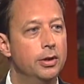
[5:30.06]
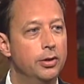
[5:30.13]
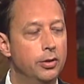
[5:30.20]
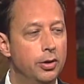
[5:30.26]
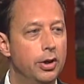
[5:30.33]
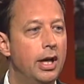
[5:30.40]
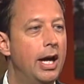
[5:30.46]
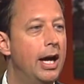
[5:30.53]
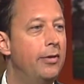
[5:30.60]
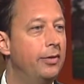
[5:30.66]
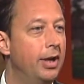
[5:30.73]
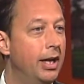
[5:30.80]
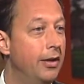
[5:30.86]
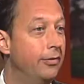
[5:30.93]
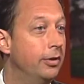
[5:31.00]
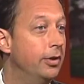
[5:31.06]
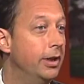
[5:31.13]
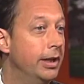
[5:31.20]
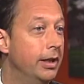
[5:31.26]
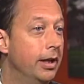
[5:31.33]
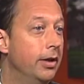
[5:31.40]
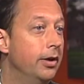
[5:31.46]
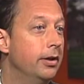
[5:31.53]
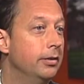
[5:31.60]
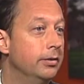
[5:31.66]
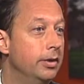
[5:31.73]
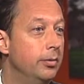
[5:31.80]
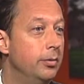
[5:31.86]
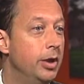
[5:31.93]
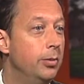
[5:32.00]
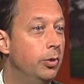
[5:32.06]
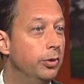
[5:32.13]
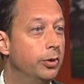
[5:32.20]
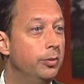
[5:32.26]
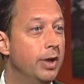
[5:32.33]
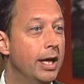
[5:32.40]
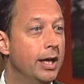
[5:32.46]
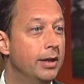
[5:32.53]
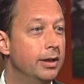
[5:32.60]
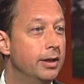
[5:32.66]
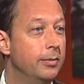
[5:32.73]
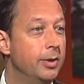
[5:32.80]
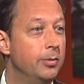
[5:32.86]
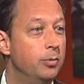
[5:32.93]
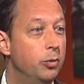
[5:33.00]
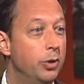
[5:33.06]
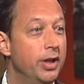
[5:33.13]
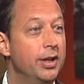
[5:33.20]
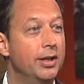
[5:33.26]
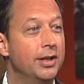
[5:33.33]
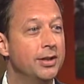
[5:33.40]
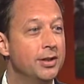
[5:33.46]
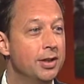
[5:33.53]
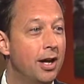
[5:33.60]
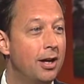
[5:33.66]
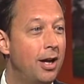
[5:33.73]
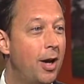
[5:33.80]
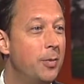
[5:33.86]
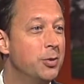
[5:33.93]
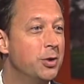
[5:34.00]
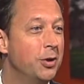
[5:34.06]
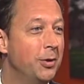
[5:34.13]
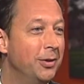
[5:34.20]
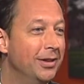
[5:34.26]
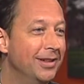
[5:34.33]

you're going to have clean air, and people demand it. I mean, breathing is not optional.